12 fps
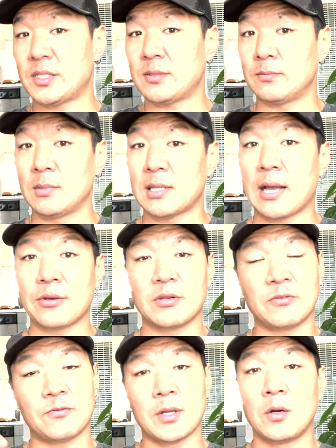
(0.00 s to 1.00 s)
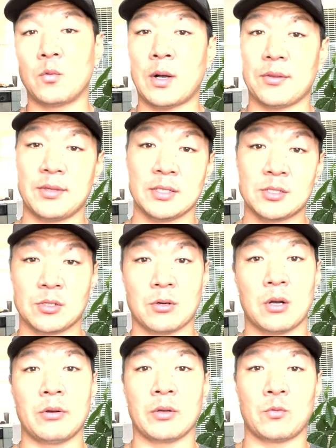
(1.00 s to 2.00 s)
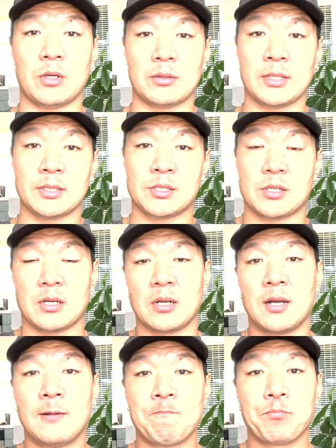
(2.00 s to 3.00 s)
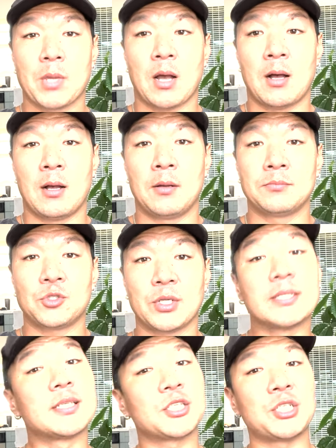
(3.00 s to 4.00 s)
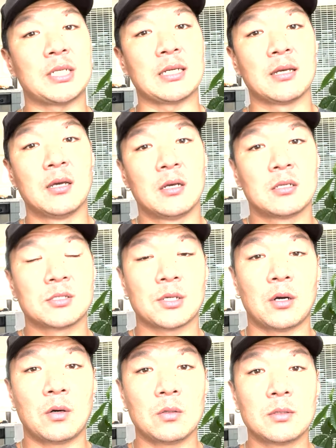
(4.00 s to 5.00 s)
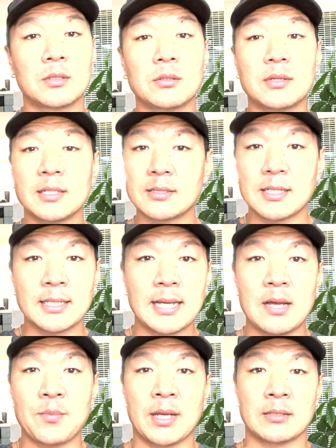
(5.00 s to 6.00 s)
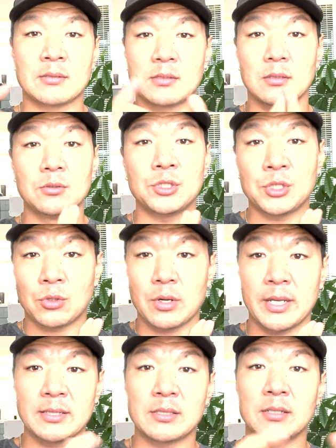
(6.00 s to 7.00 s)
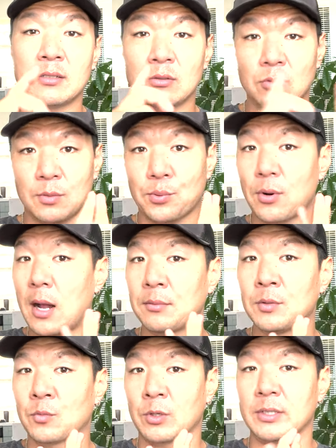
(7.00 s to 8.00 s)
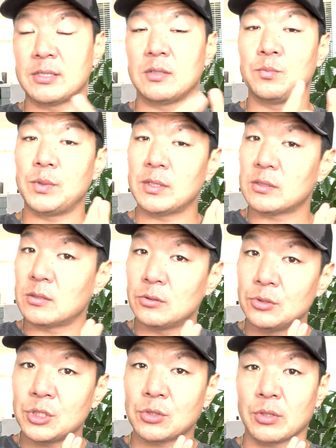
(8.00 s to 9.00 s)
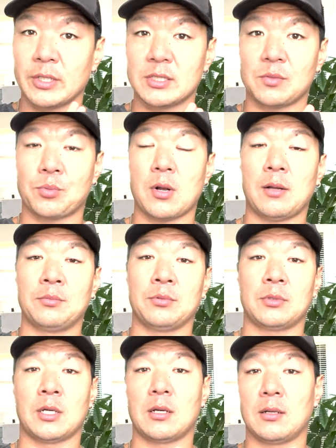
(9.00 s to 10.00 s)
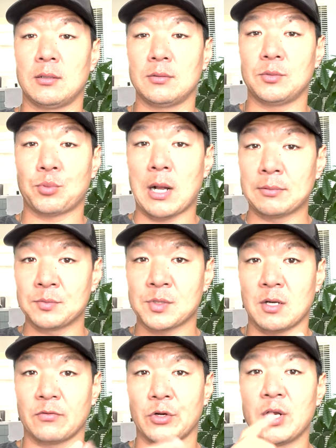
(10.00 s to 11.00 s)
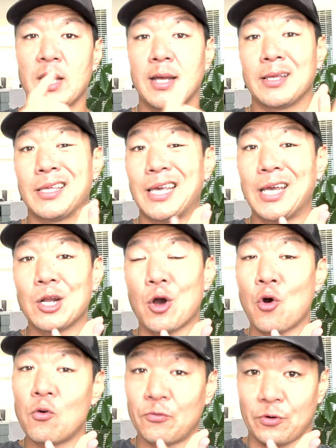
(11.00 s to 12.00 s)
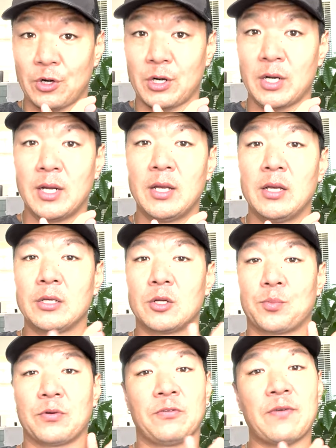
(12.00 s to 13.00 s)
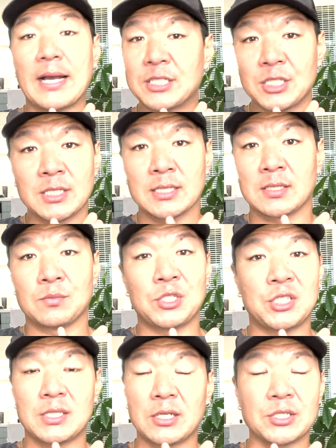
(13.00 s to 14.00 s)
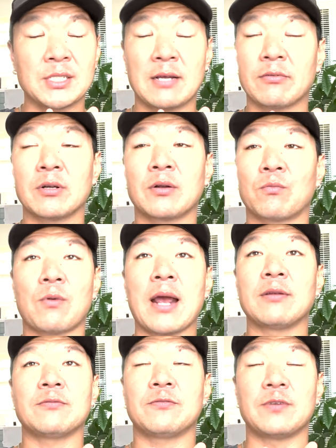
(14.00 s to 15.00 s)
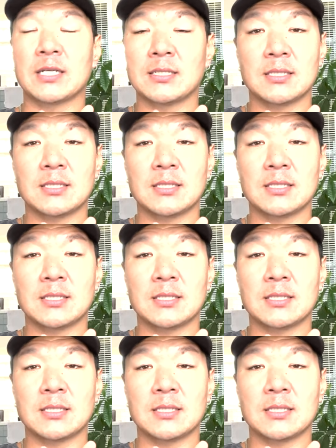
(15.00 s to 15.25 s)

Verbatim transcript: allow you to float while things are growing, while things are um, transitioning. So little things like that, man. Solution oriented or problem oriented. Be a solution oriented problem uh, problem solver. Get over your perfectionism. There's never a right fucking